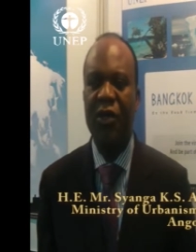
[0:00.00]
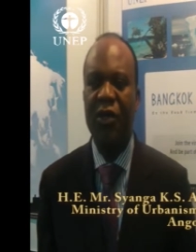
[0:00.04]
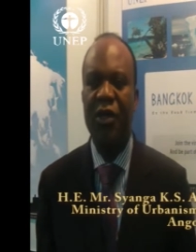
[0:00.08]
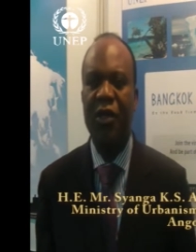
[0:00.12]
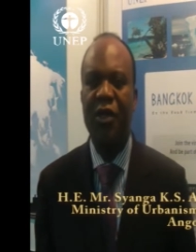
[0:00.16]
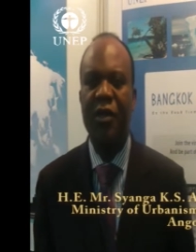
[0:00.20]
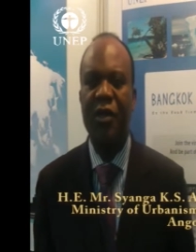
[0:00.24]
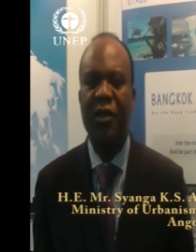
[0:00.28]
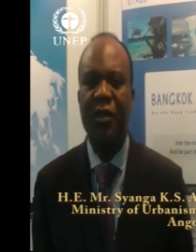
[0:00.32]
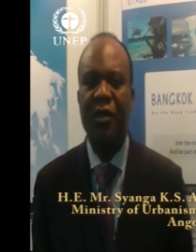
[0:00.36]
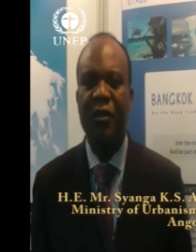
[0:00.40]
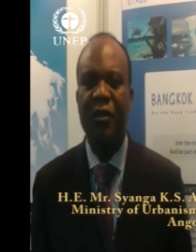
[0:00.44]

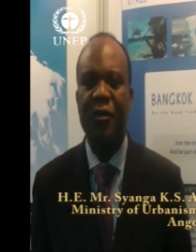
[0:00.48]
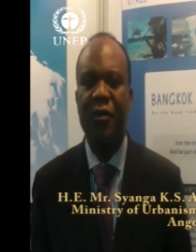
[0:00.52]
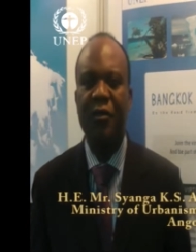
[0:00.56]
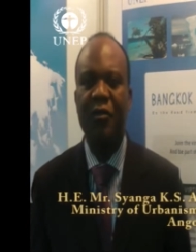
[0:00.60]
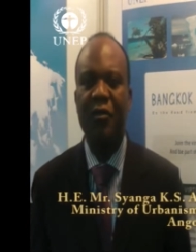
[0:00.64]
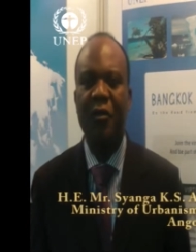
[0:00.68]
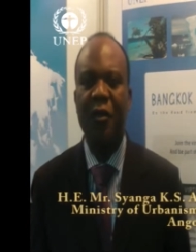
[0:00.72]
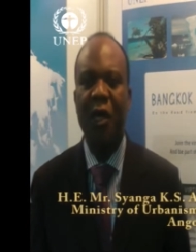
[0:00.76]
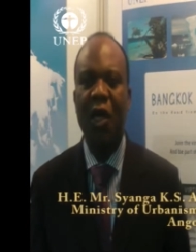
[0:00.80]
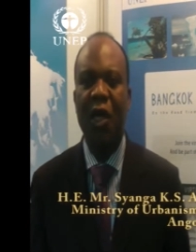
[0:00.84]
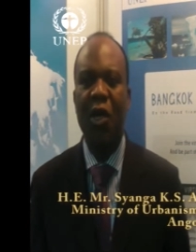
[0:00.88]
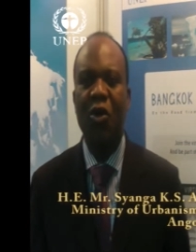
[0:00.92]
in
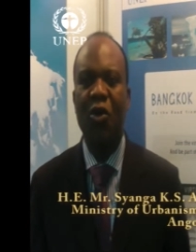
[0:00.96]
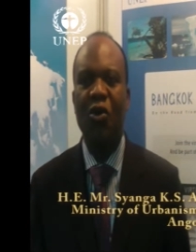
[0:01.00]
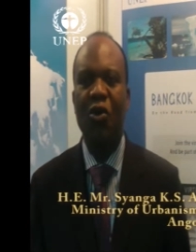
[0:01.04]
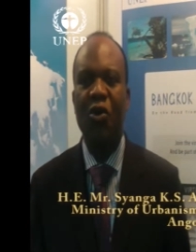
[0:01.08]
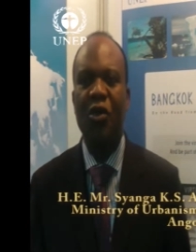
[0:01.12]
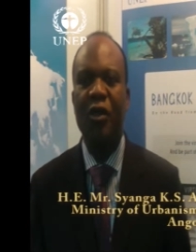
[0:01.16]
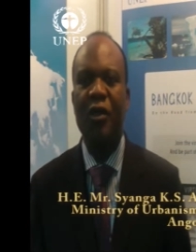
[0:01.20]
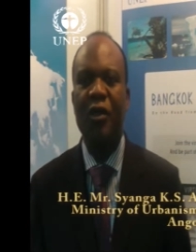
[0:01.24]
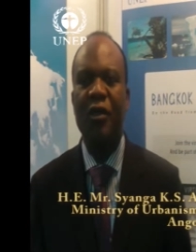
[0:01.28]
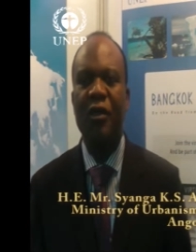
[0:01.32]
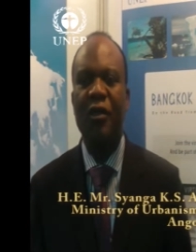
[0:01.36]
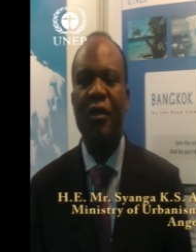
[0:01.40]
Bangkok.
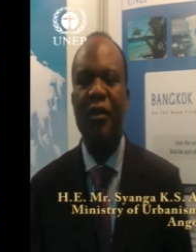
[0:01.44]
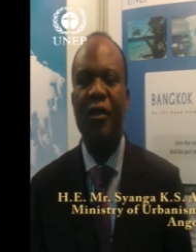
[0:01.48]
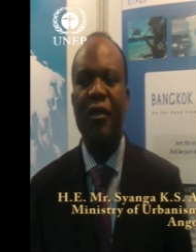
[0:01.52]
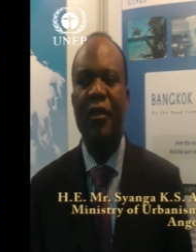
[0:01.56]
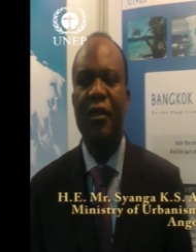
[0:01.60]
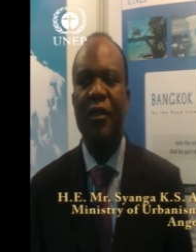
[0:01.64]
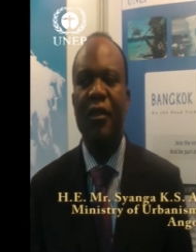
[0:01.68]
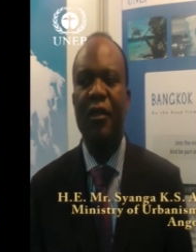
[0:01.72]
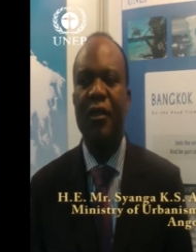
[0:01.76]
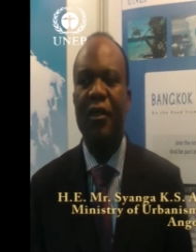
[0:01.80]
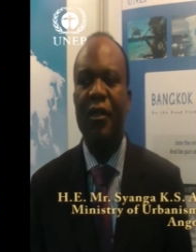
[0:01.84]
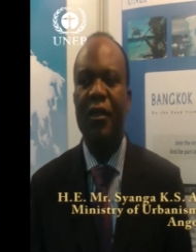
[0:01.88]

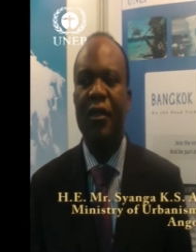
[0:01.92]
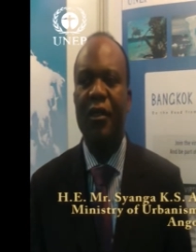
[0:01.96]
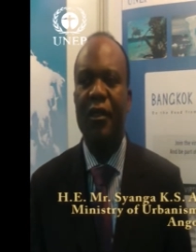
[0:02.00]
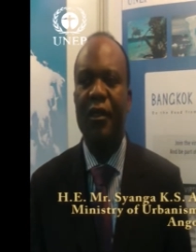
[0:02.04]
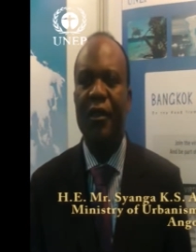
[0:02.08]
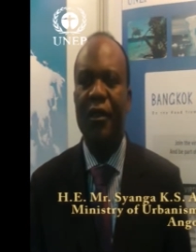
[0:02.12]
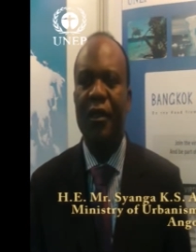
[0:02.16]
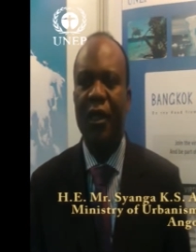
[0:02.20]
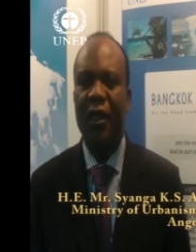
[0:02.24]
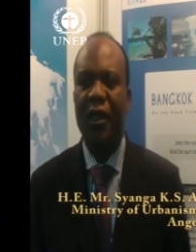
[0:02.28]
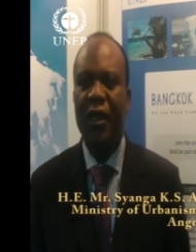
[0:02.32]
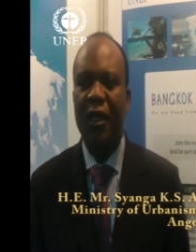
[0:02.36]

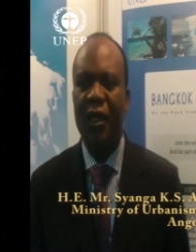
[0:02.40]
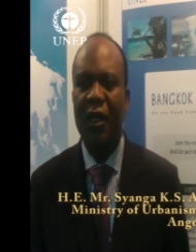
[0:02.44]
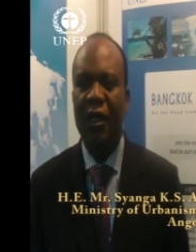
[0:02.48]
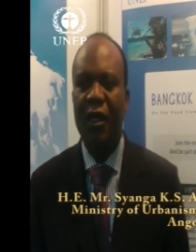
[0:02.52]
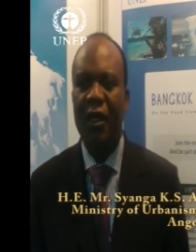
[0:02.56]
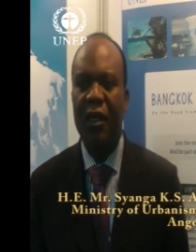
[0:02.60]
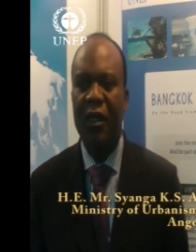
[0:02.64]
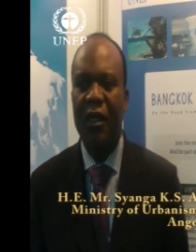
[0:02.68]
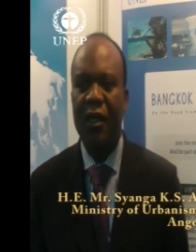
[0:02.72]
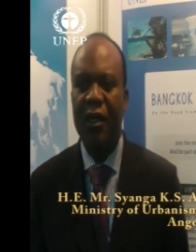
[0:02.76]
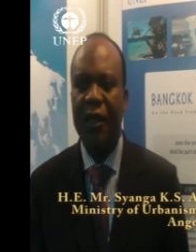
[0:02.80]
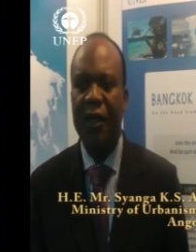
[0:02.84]

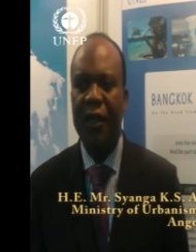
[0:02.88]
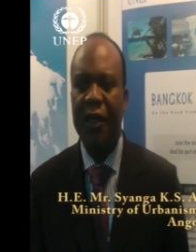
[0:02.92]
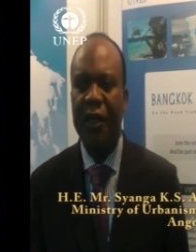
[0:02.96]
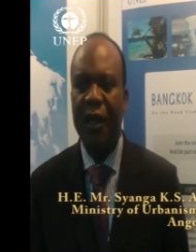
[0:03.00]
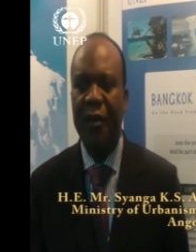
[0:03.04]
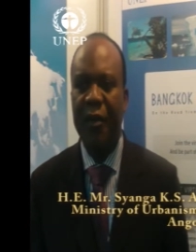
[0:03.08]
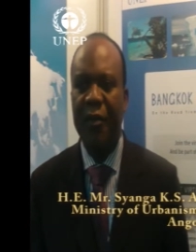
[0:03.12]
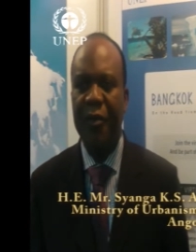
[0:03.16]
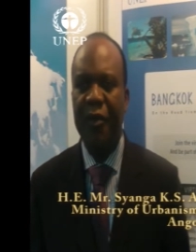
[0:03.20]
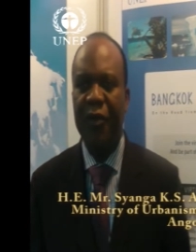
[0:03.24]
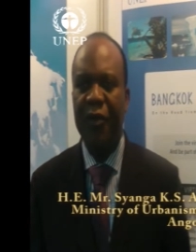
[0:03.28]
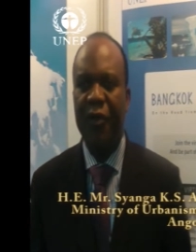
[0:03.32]
Uh, a
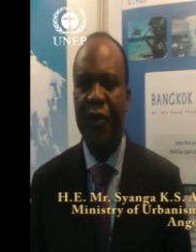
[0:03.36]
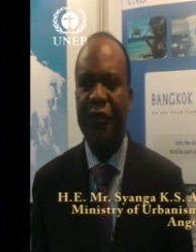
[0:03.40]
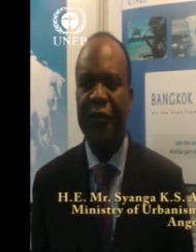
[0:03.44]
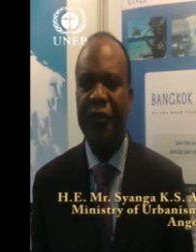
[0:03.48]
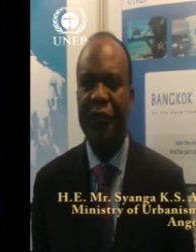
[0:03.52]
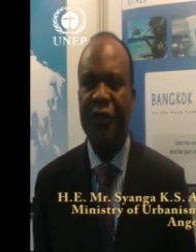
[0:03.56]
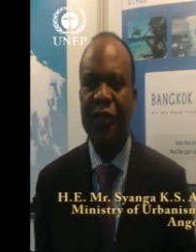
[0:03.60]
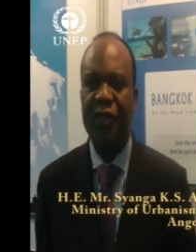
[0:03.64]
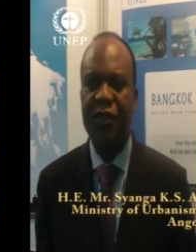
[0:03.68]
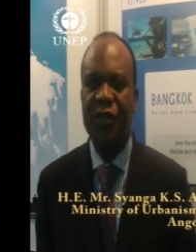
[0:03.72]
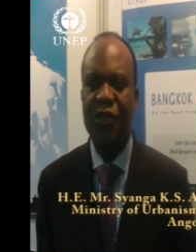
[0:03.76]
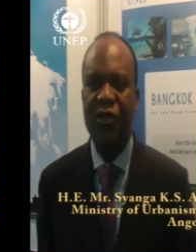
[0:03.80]
number
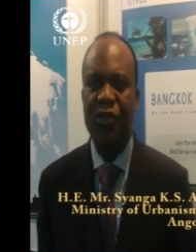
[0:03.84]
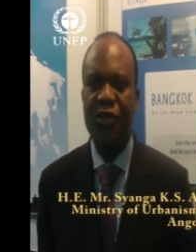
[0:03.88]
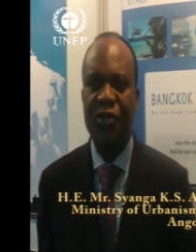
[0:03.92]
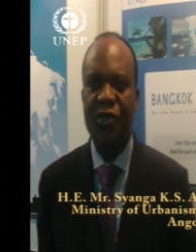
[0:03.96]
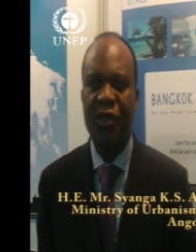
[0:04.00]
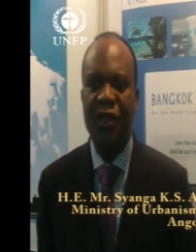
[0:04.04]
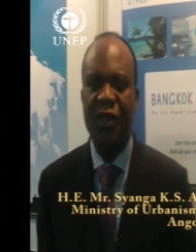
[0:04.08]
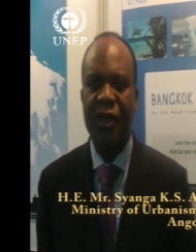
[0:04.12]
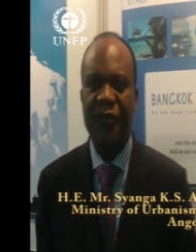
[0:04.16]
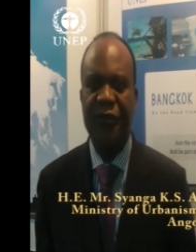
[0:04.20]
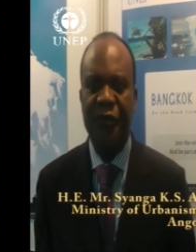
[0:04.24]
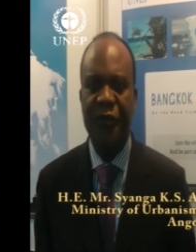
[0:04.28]
of
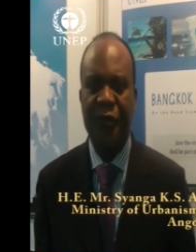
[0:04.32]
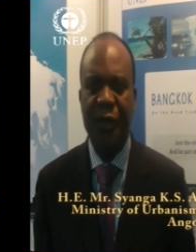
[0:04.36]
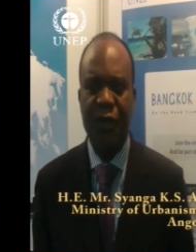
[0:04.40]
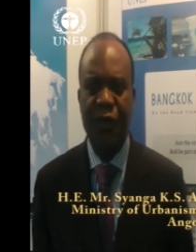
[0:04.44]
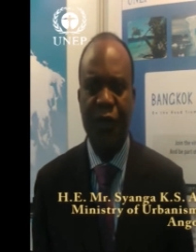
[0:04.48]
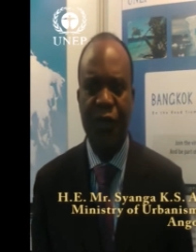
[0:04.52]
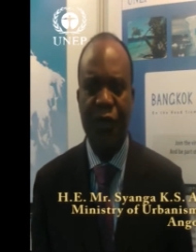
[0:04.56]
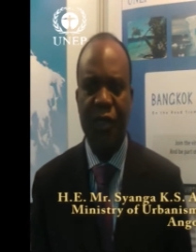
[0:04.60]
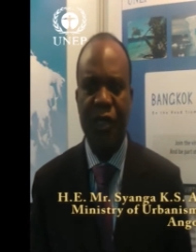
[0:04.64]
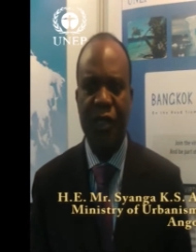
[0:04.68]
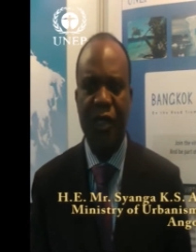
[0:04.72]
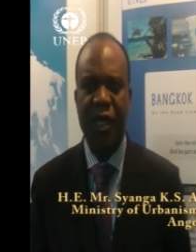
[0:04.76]
issues have
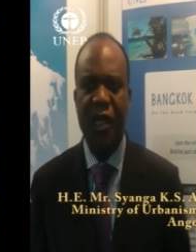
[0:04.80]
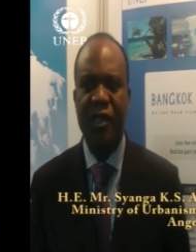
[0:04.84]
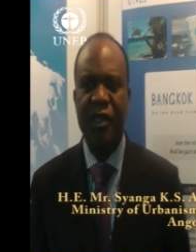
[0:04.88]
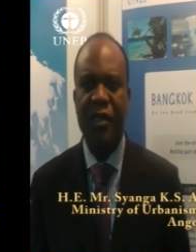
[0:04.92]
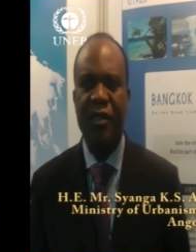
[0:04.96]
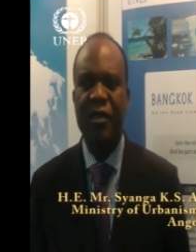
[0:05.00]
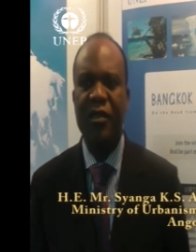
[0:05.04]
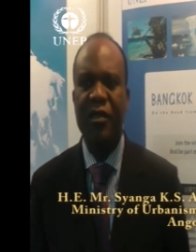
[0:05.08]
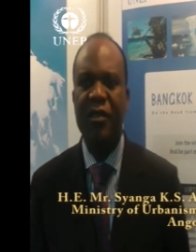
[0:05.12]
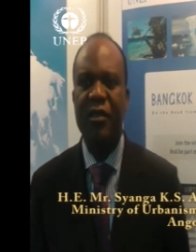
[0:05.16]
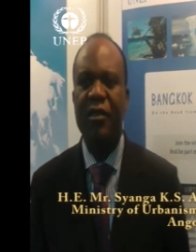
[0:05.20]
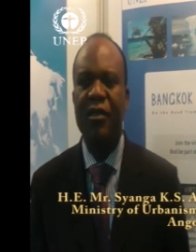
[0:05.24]
been
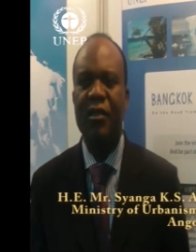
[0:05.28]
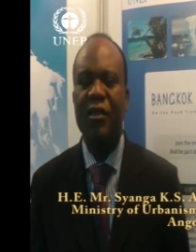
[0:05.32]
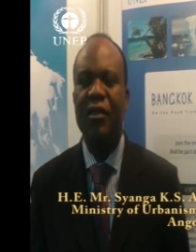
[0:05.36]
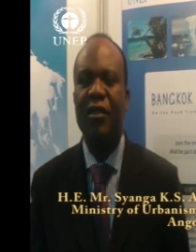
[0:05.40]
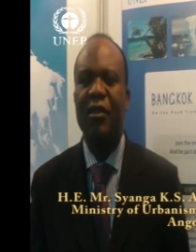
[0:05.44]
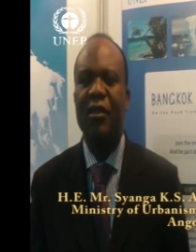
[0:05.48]
discussed.